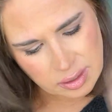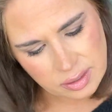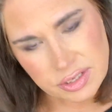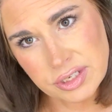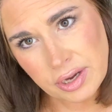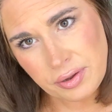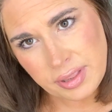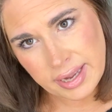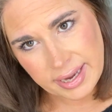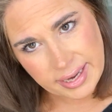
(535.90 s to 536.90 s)
so
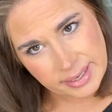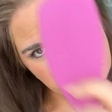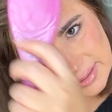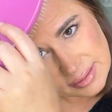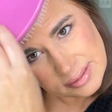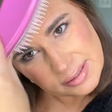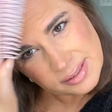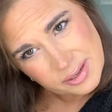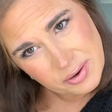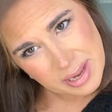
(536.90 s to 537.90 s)
that
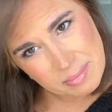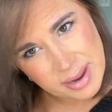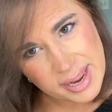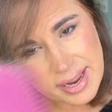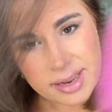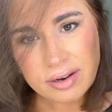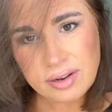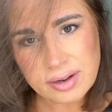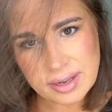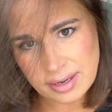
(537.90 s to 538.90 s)
you can make it
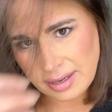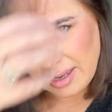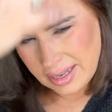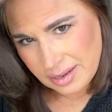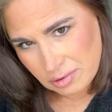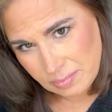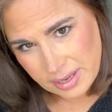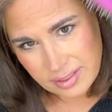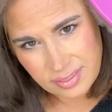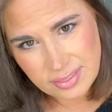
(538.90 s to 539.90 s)
look a little
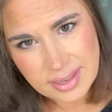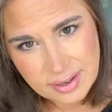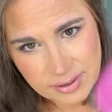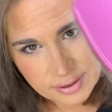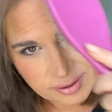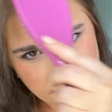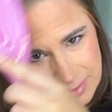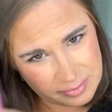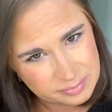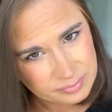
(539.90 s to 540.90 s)
bit thicker.
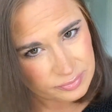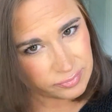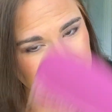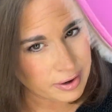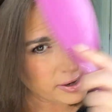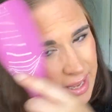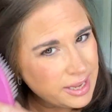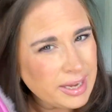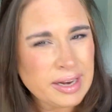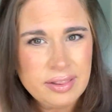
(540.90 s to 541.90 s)
Now
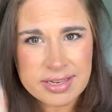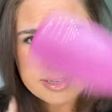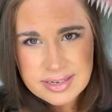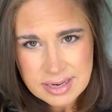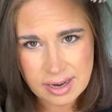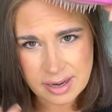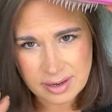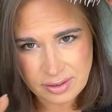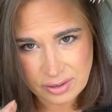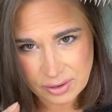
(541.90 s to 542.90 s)
again, this is not gonna
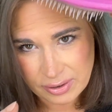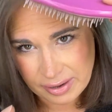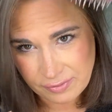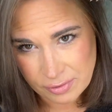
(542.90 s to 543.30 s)
look great for